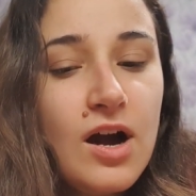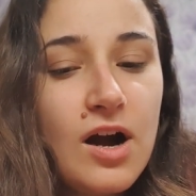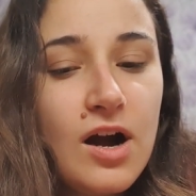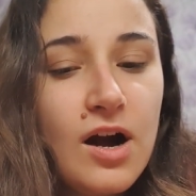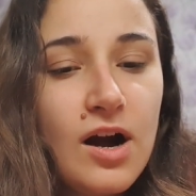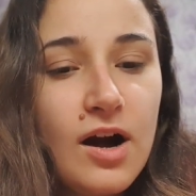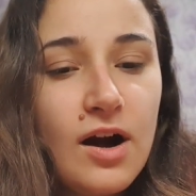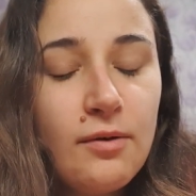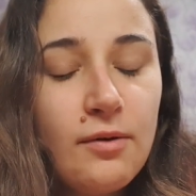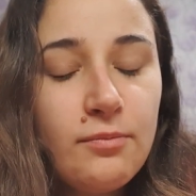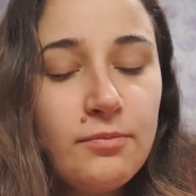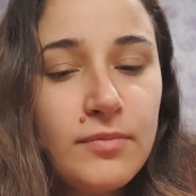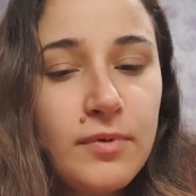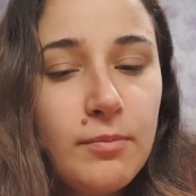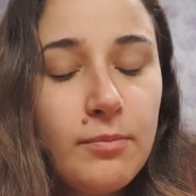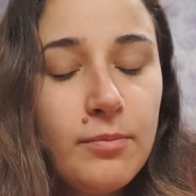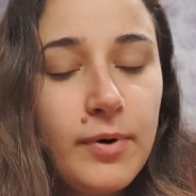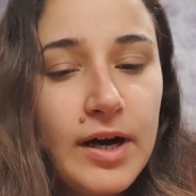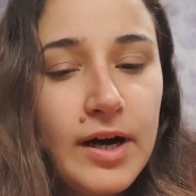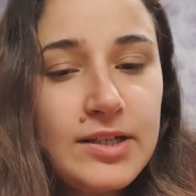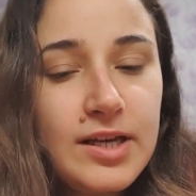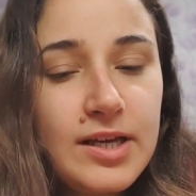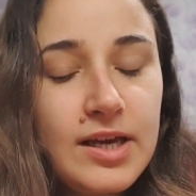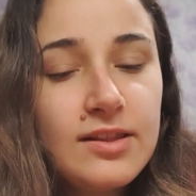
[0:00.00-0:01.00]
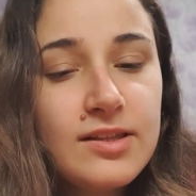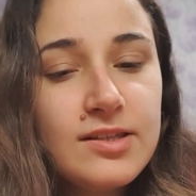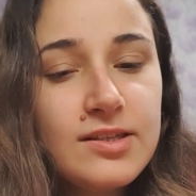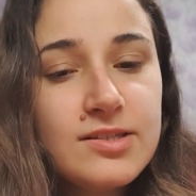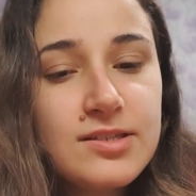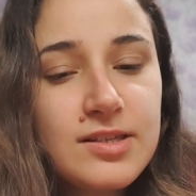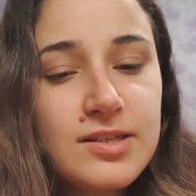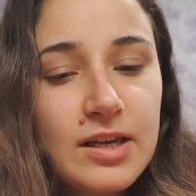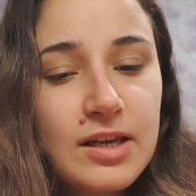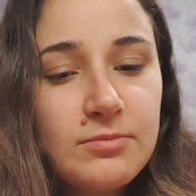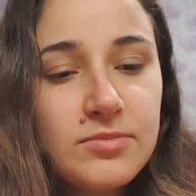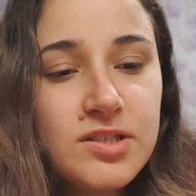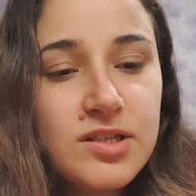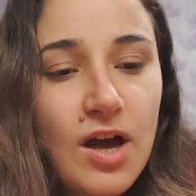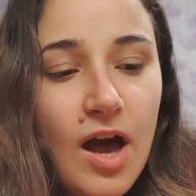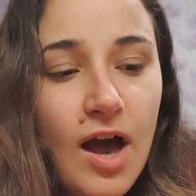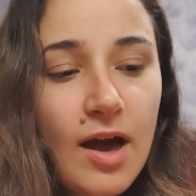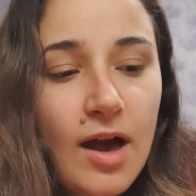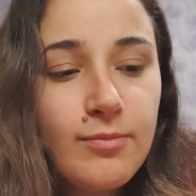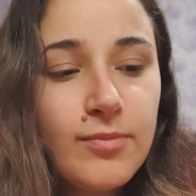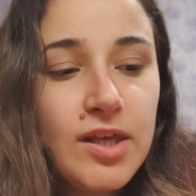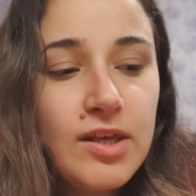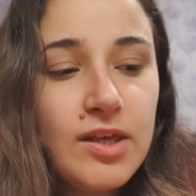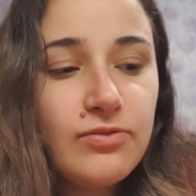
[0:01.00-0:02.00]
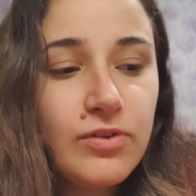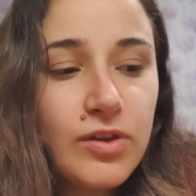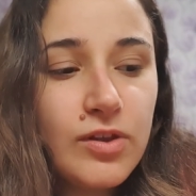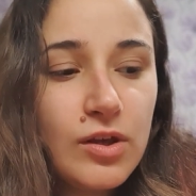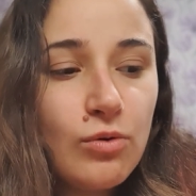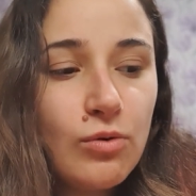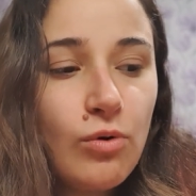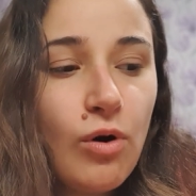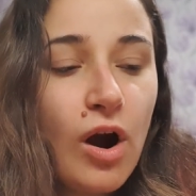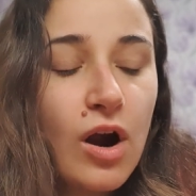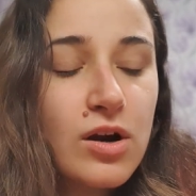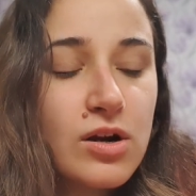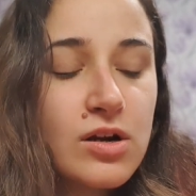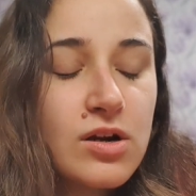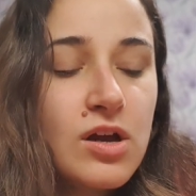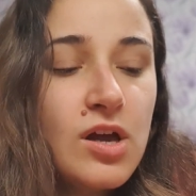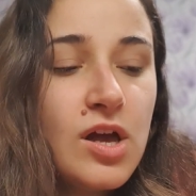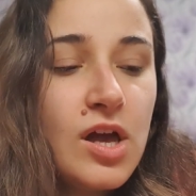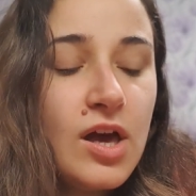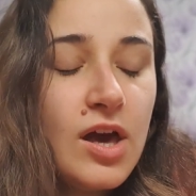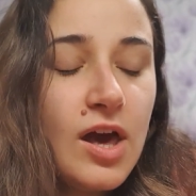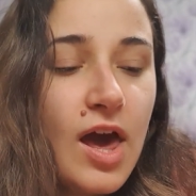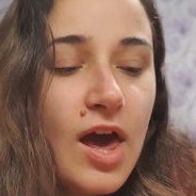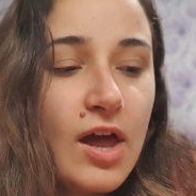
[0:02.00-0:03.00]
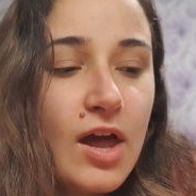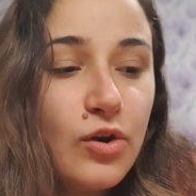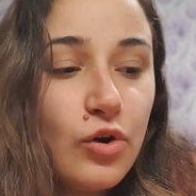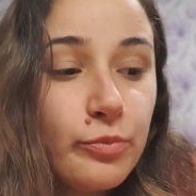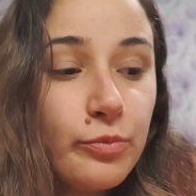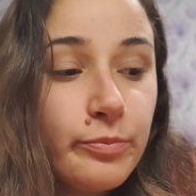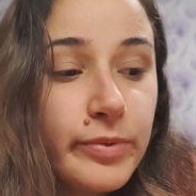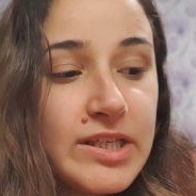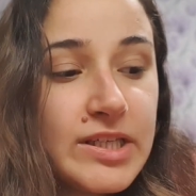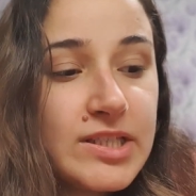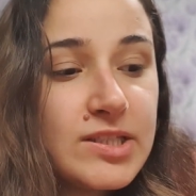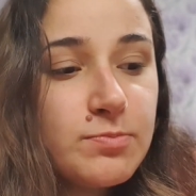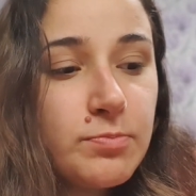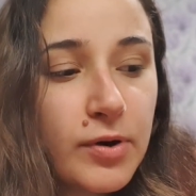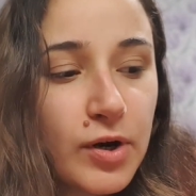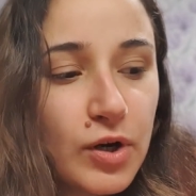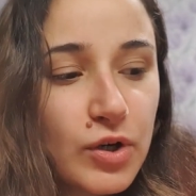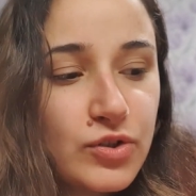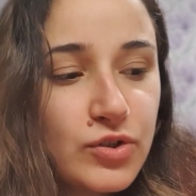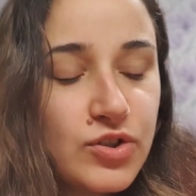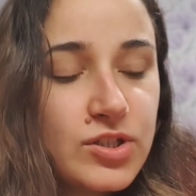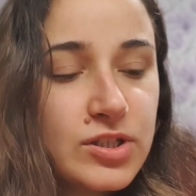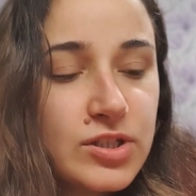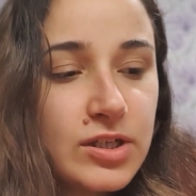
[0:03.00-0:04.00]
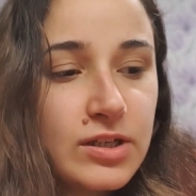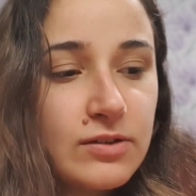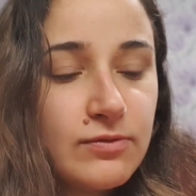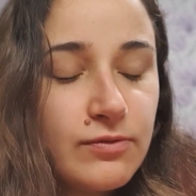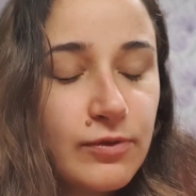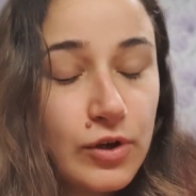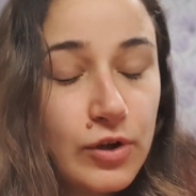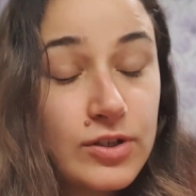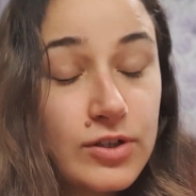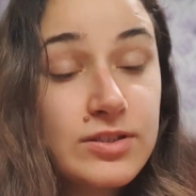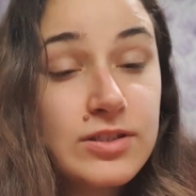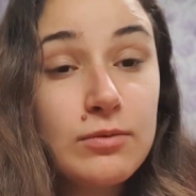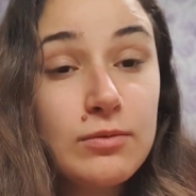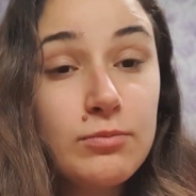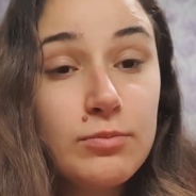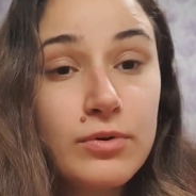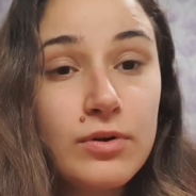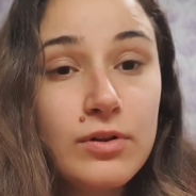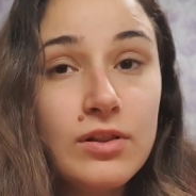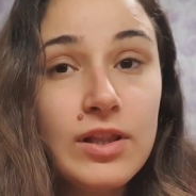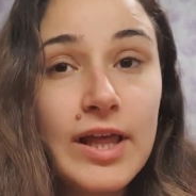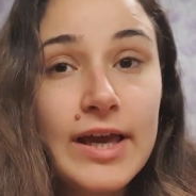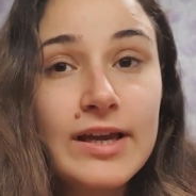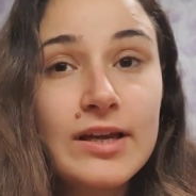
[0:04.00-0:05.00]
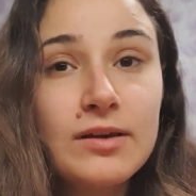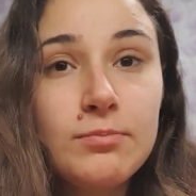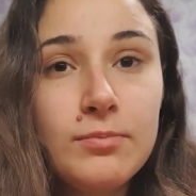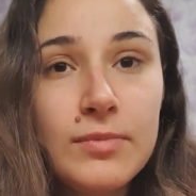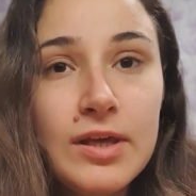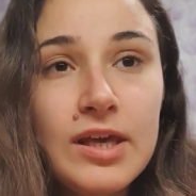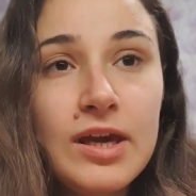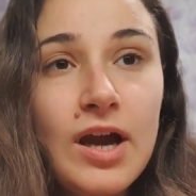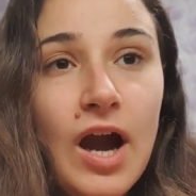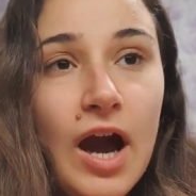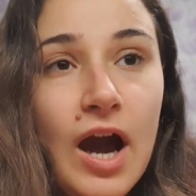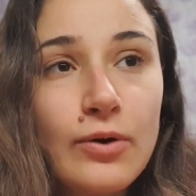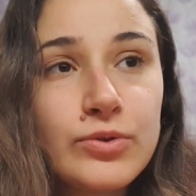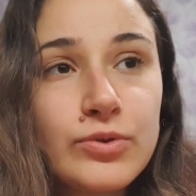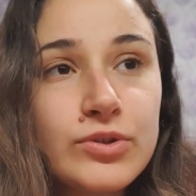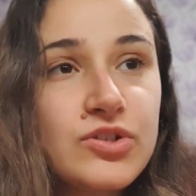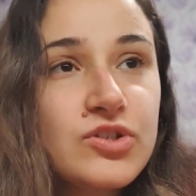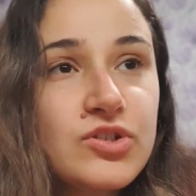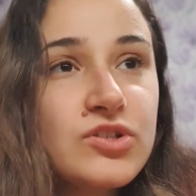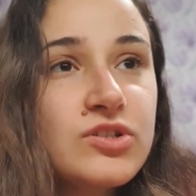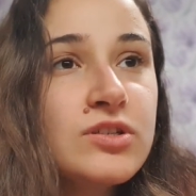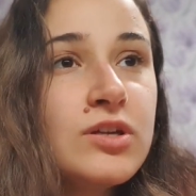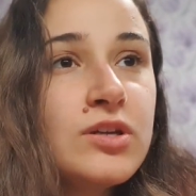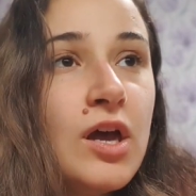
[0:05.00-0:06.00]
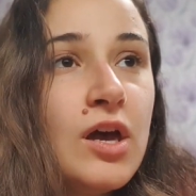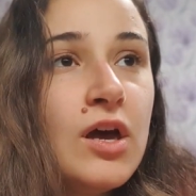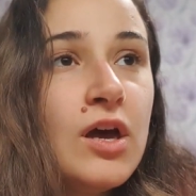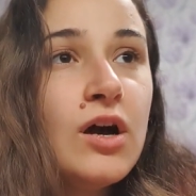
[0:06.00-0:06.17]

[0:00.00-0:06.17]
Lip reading: But at the same time, if you are an obese person, for example, like me, I was